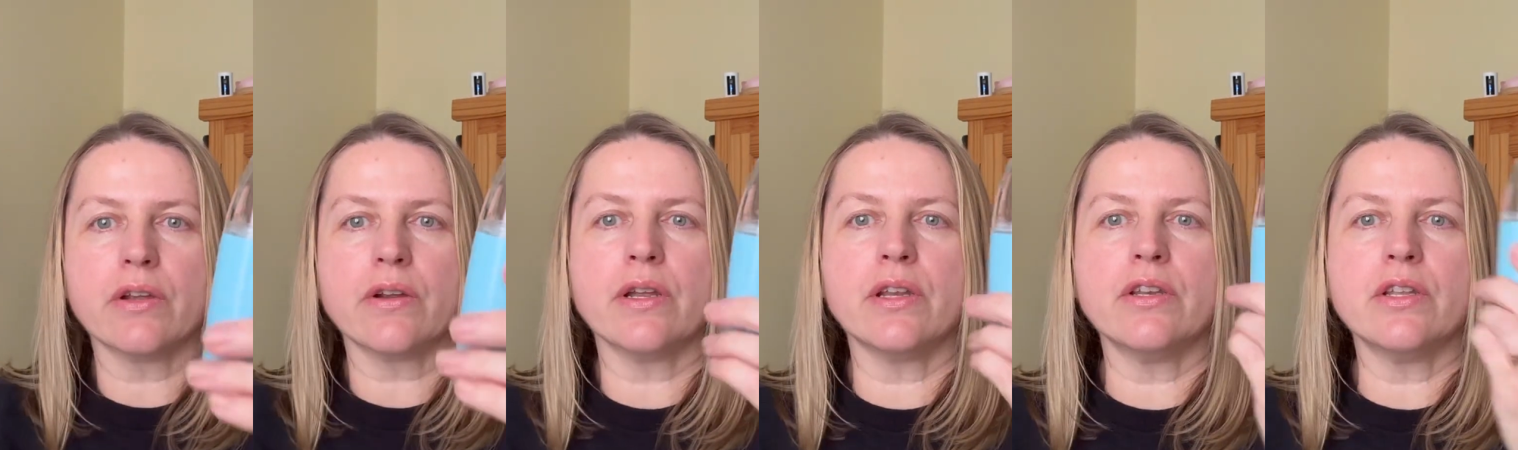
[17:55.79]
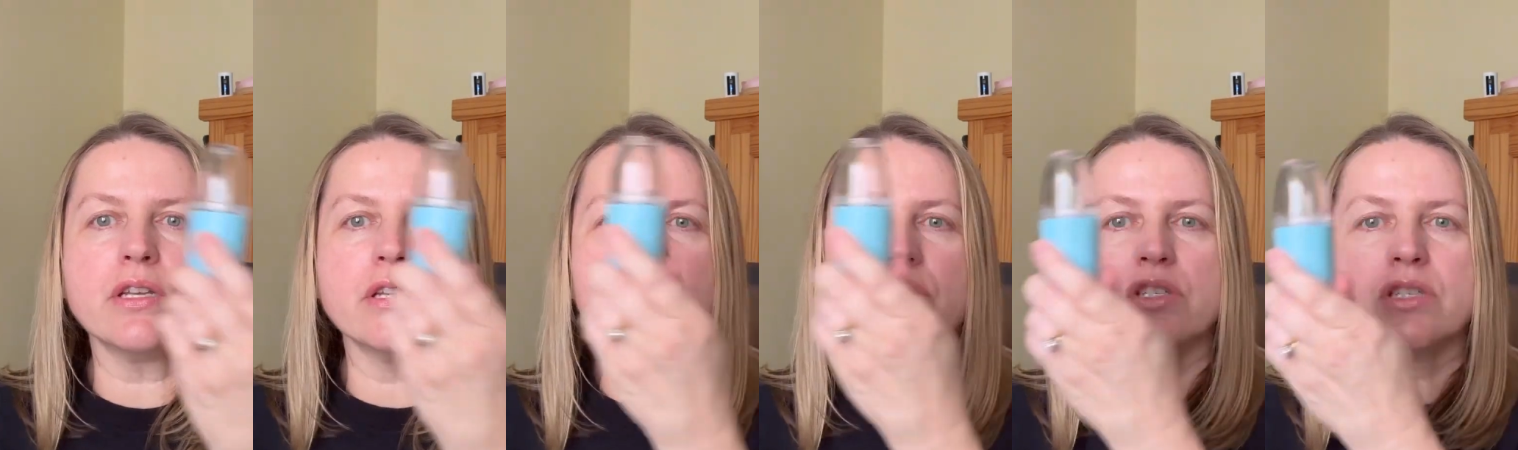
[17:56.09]
and you
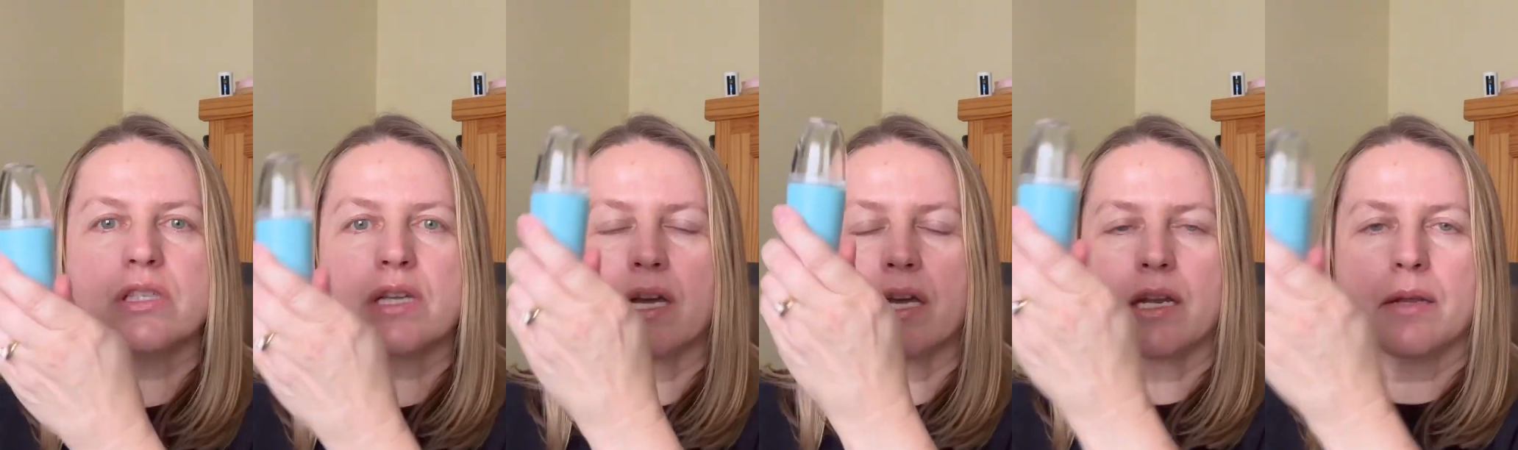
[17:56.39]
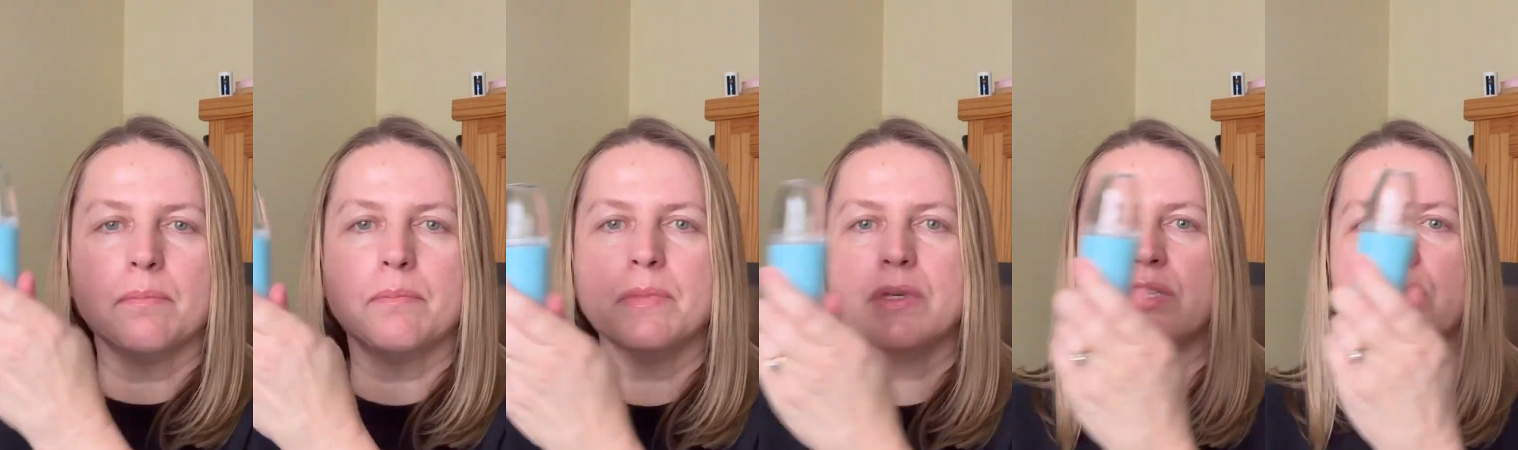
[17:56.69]
can just kind of
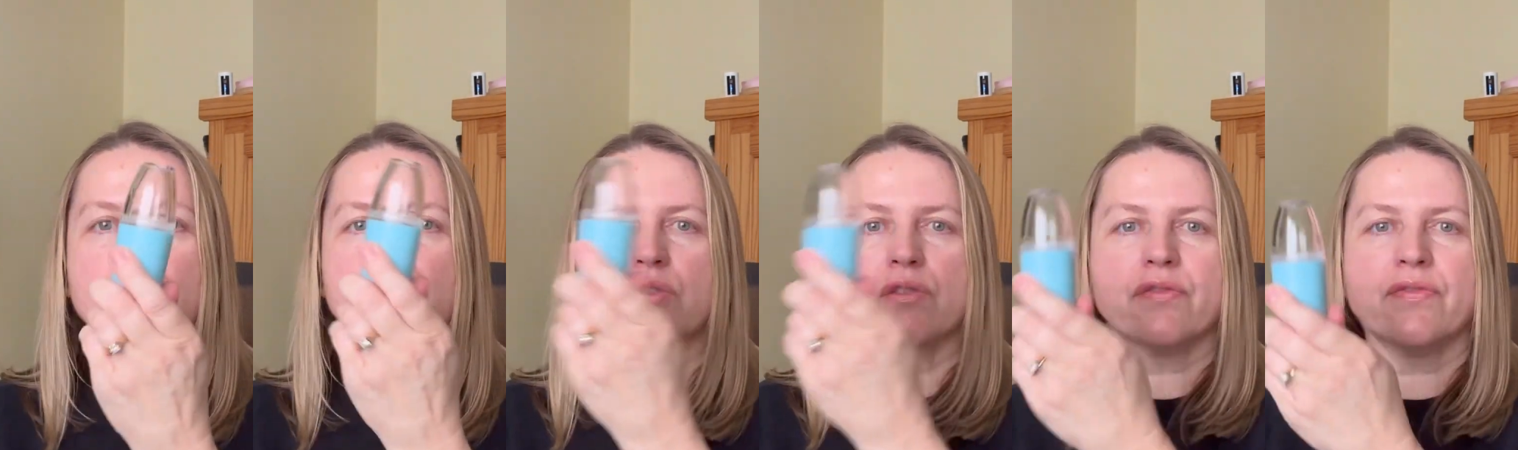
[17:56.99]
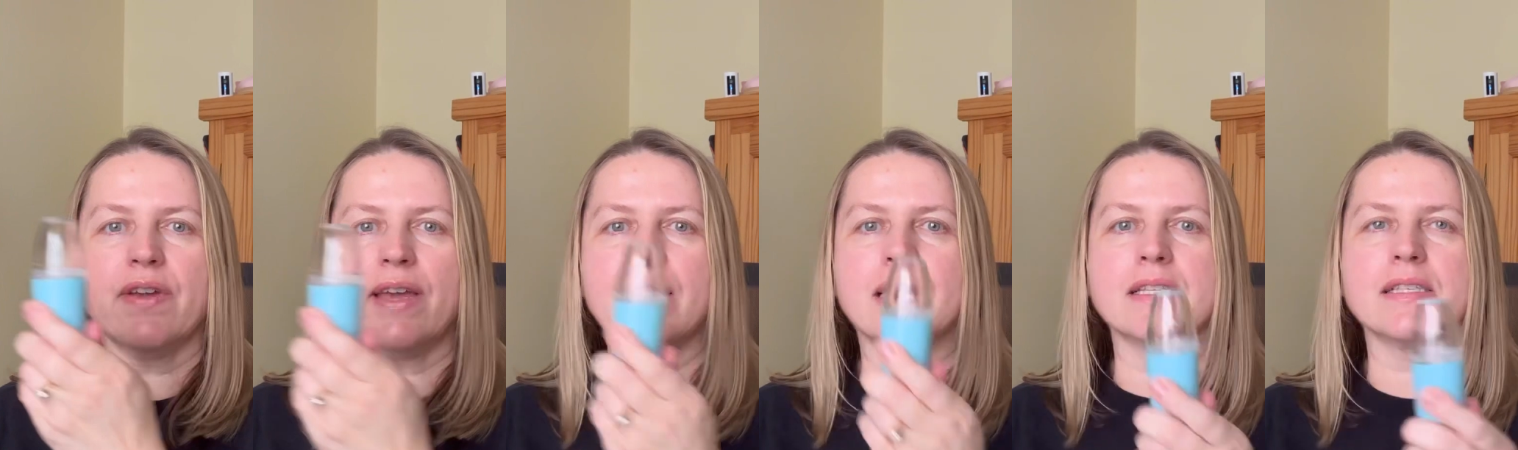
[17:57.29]
mist your
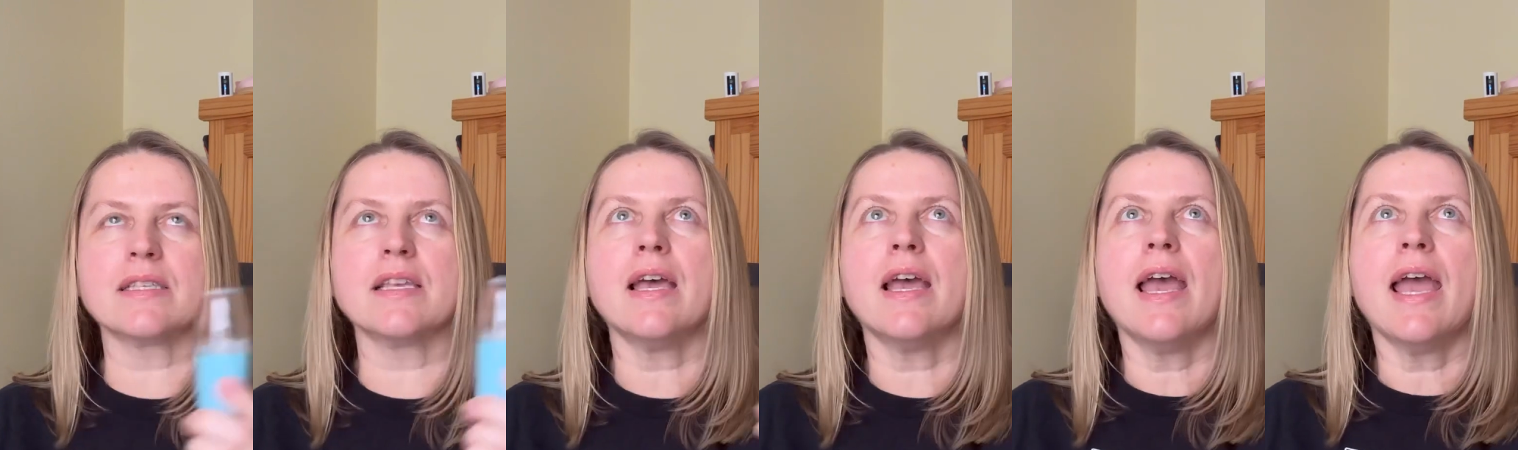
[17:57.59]
face.